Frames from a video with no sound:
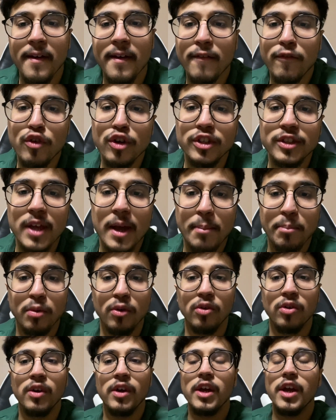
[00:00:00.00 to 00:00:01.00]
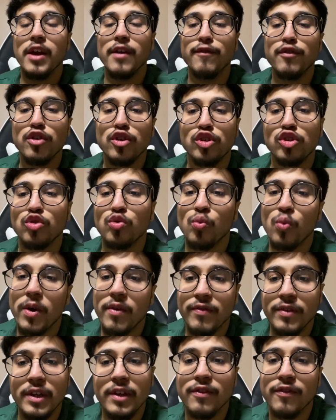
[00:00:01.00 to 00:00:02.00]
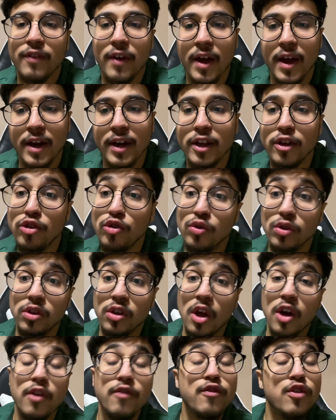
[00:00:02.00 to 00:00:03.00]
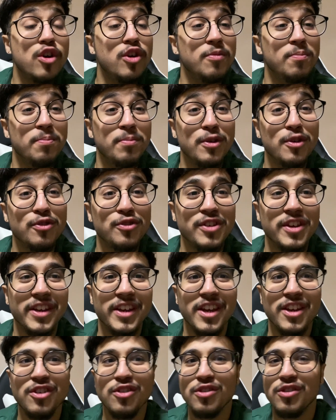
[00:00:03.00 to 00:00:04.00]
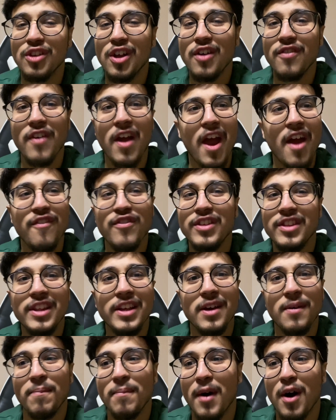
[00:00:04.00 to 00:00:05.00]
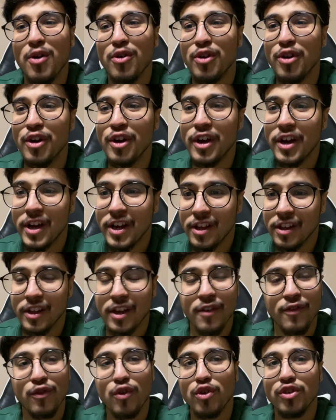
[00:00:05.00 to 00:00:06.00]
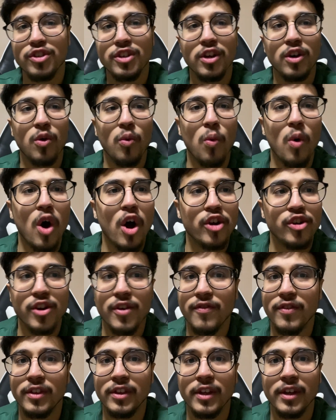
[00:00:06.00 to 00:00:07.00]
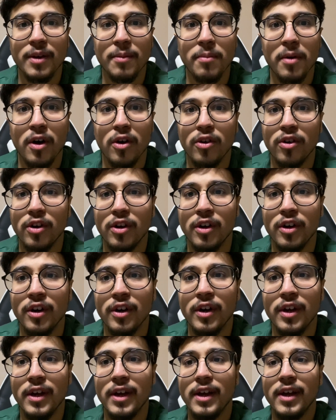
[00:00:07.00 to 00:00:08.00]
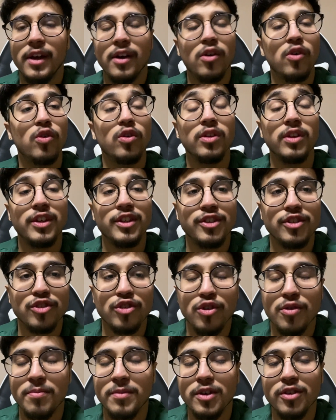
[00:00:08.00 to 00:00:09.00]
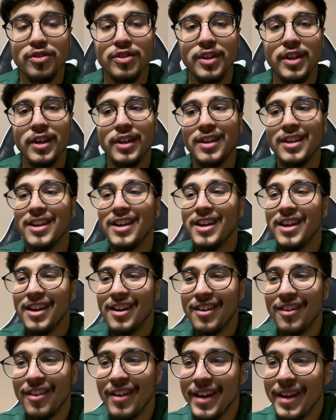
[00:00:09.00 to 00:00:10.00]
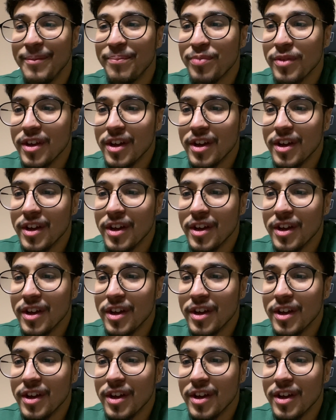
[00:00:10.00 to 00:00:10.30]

for example, if you're a Swiftie fan and you love her music and you love everything about her, like of course you're gonna watch everything about her or listen to her music, right?